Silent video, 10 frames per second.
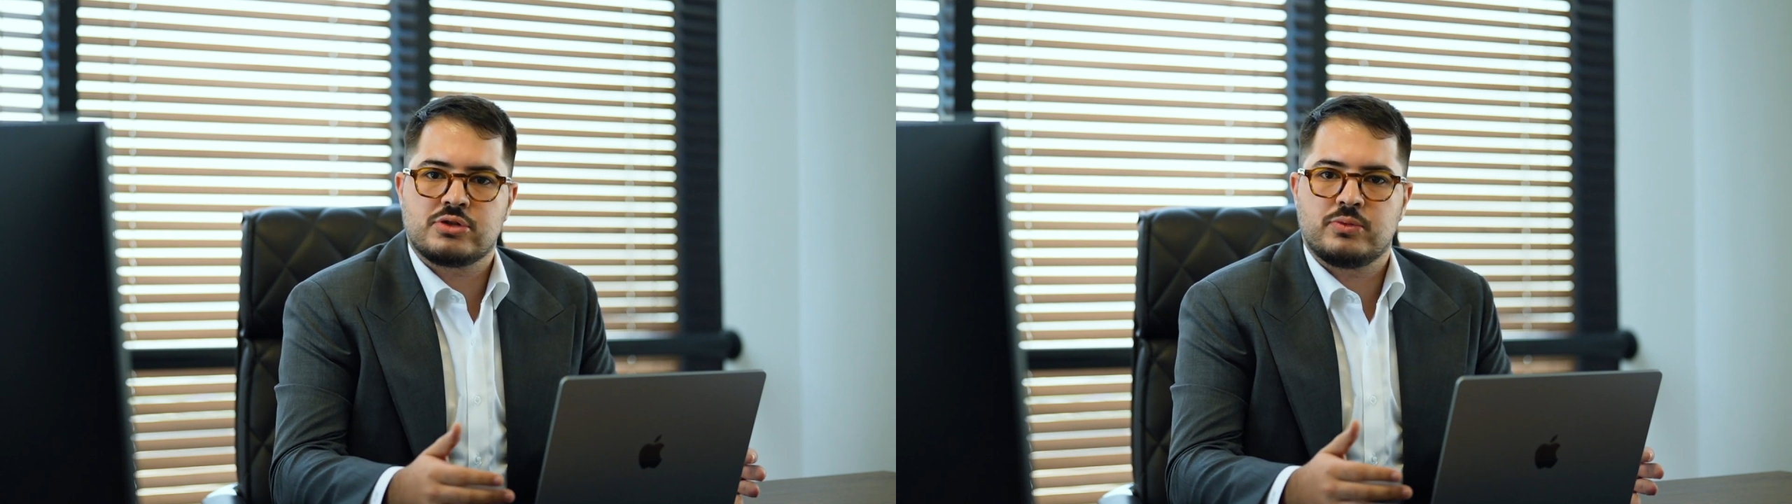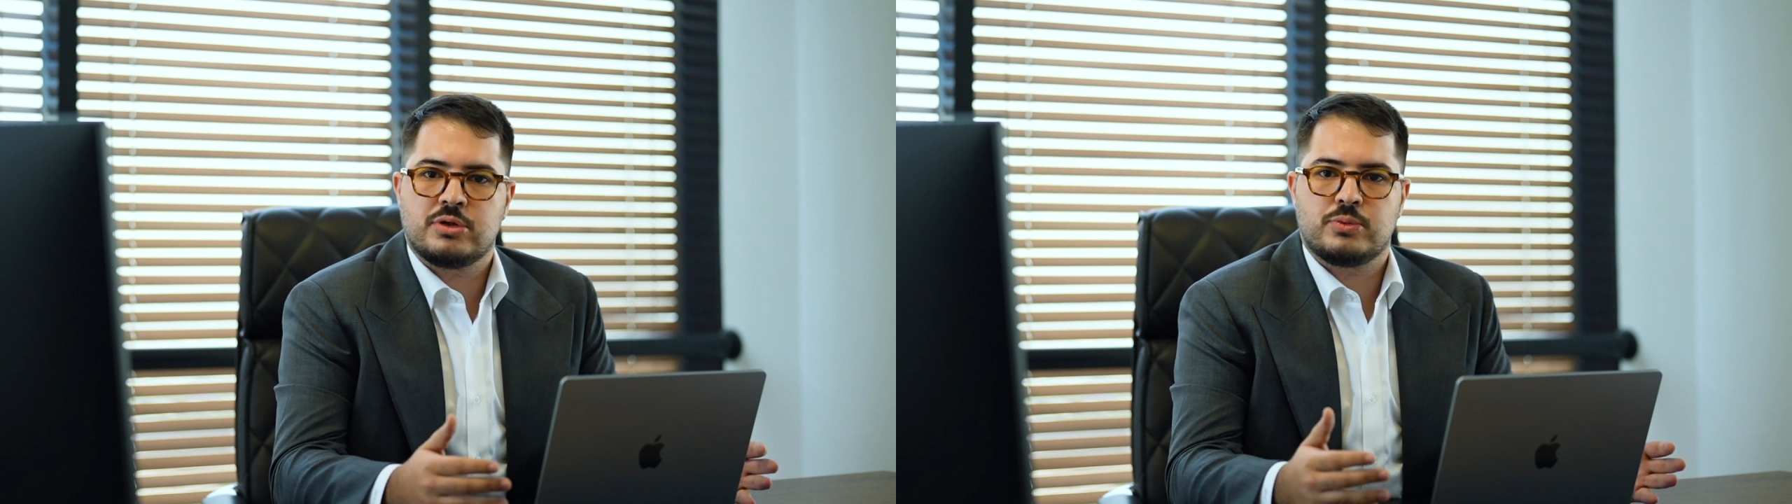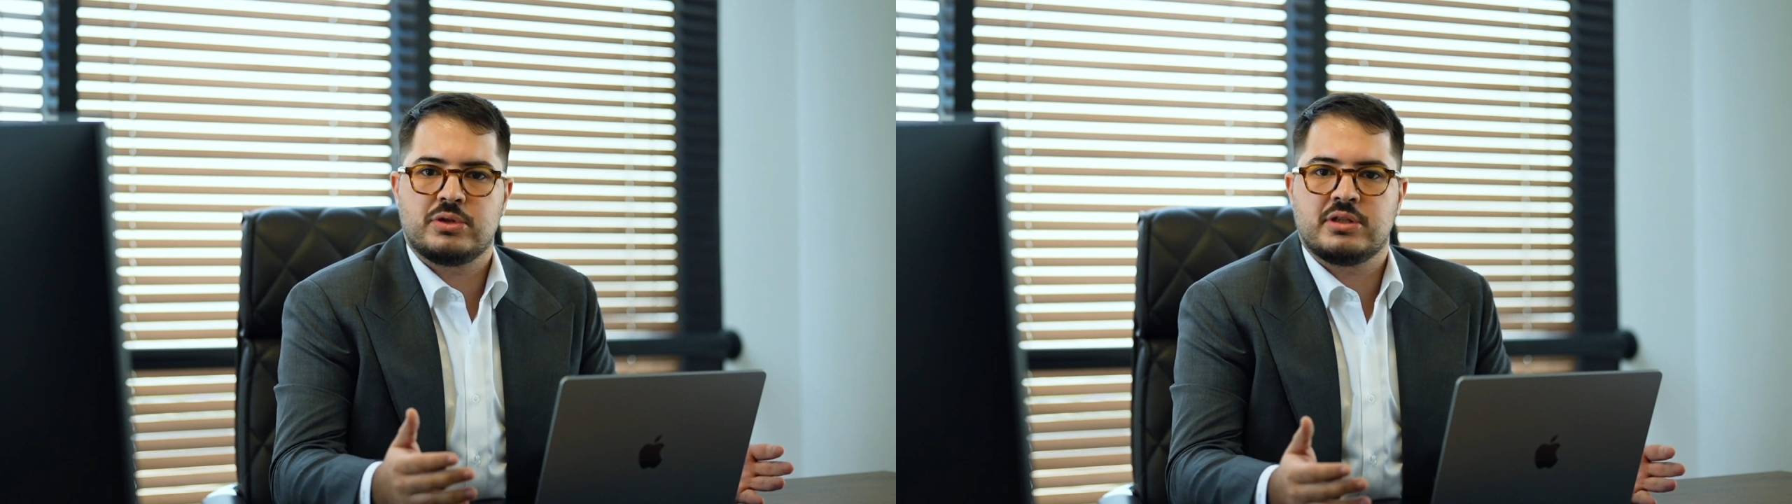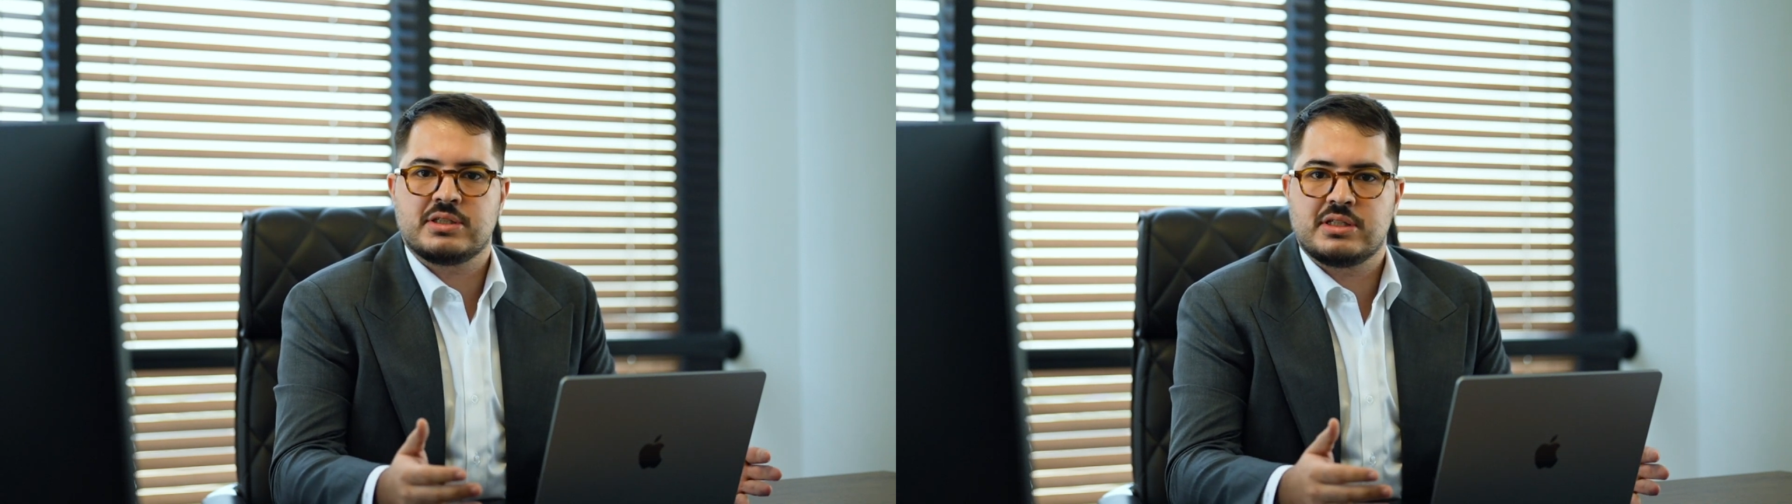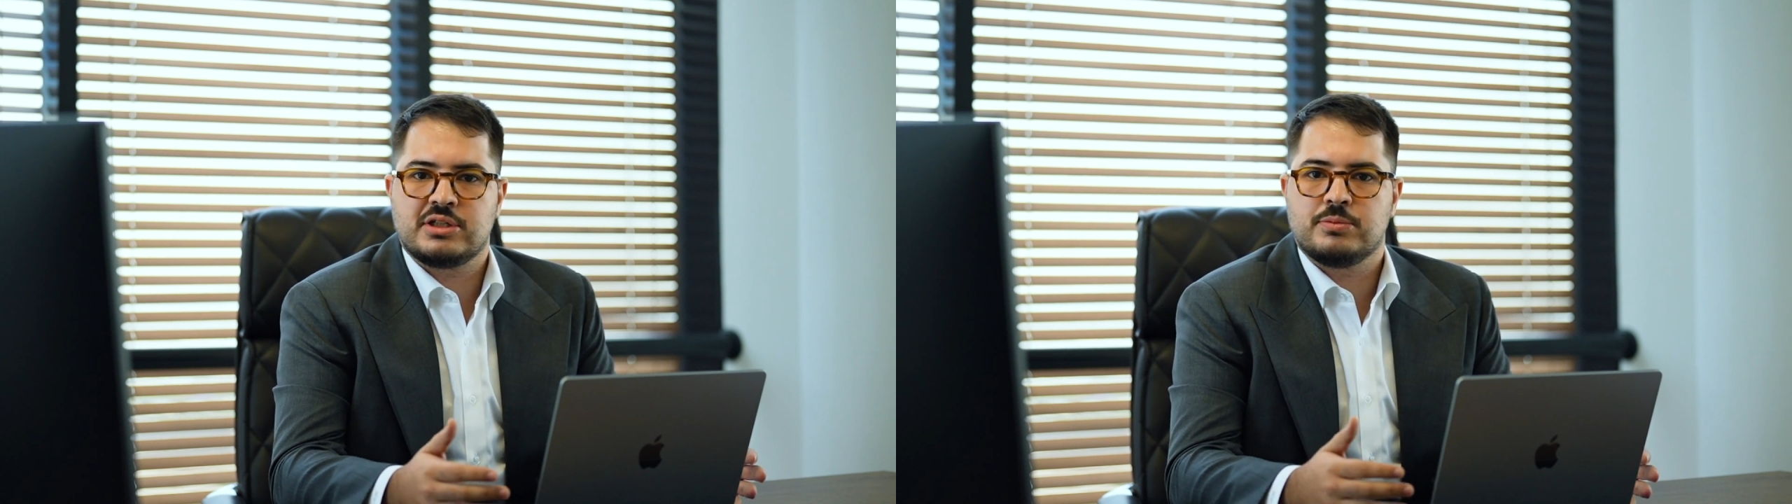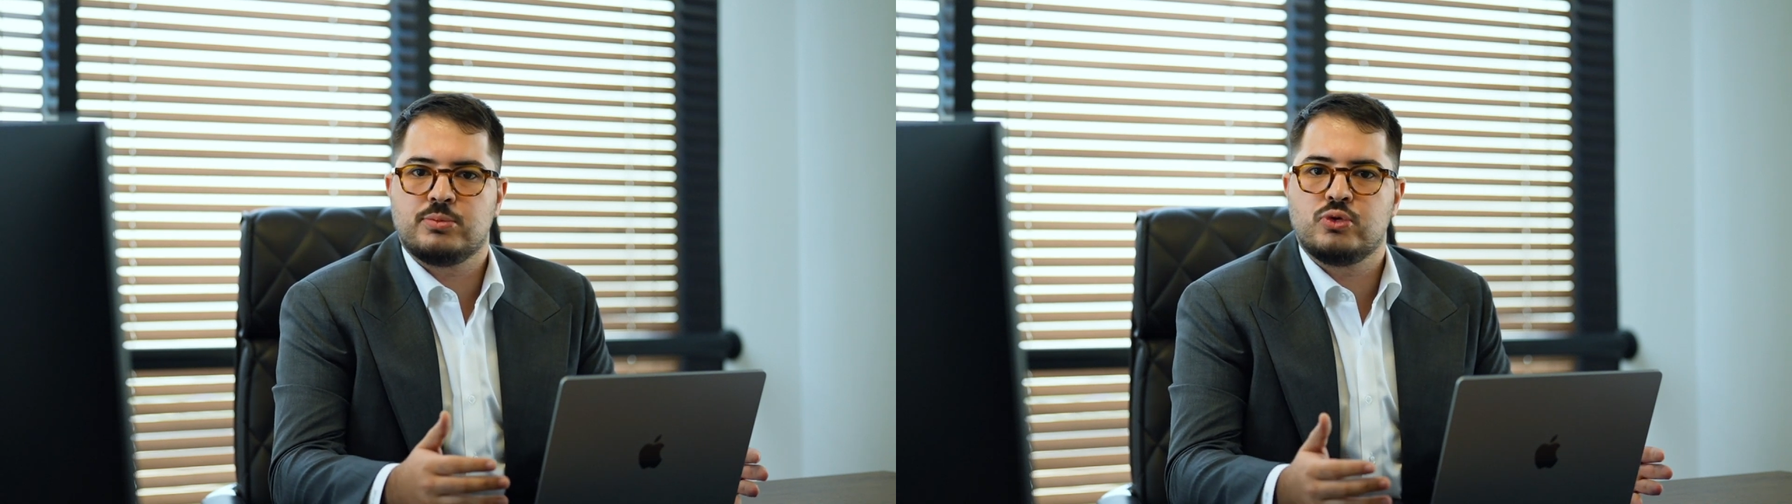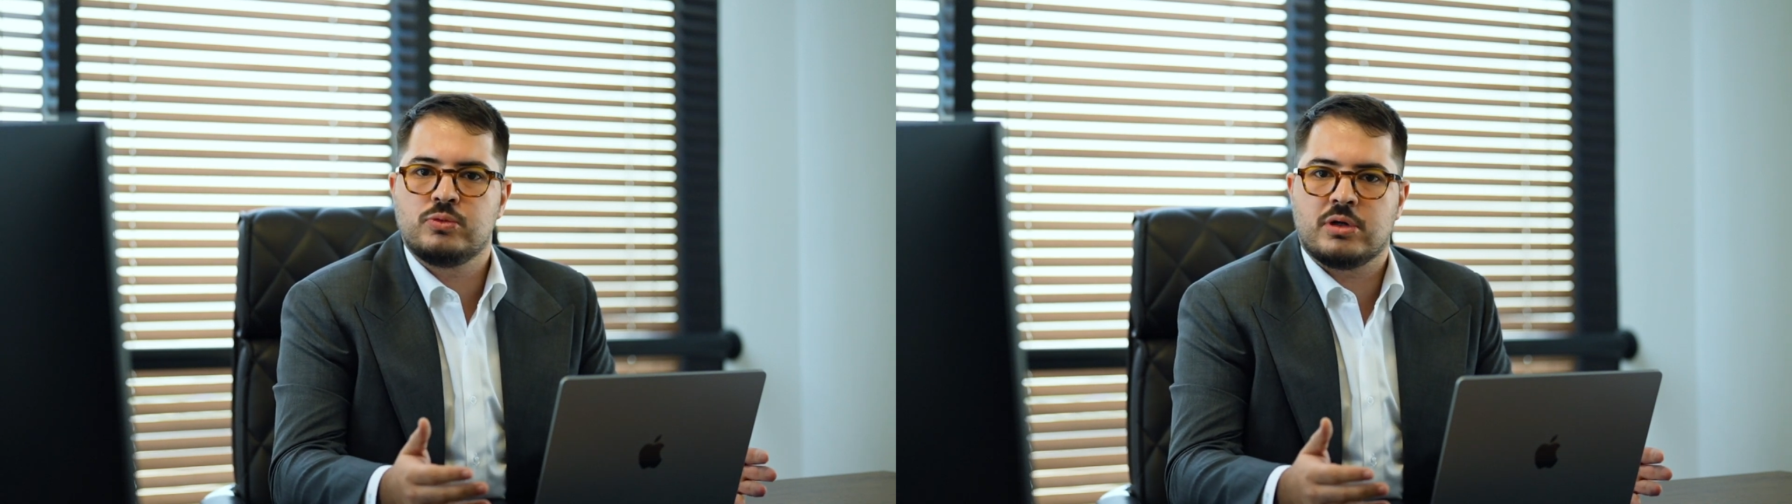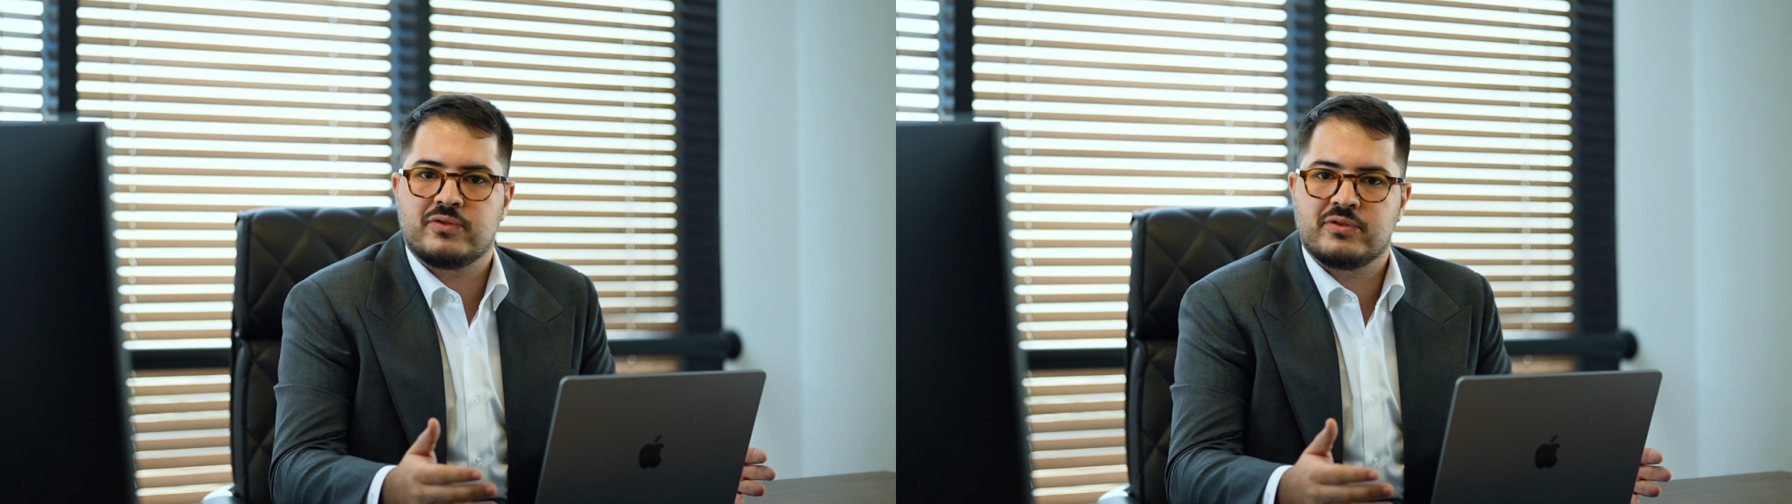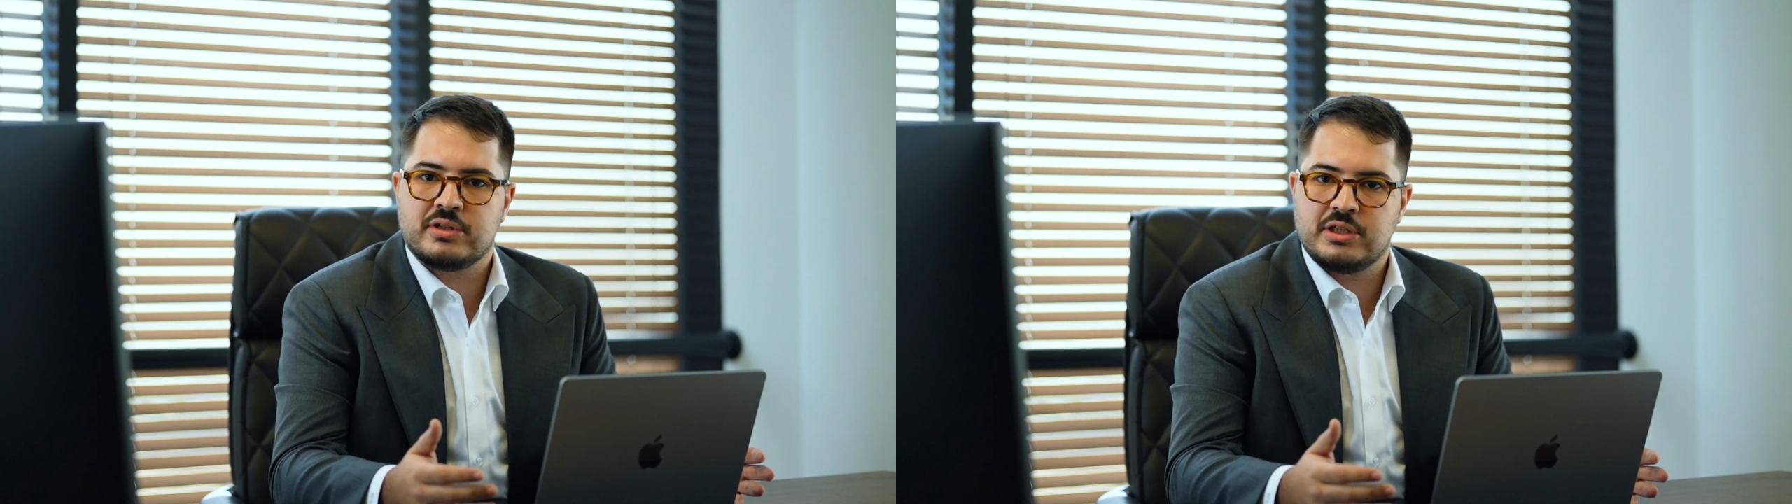So we are witnessing a boom of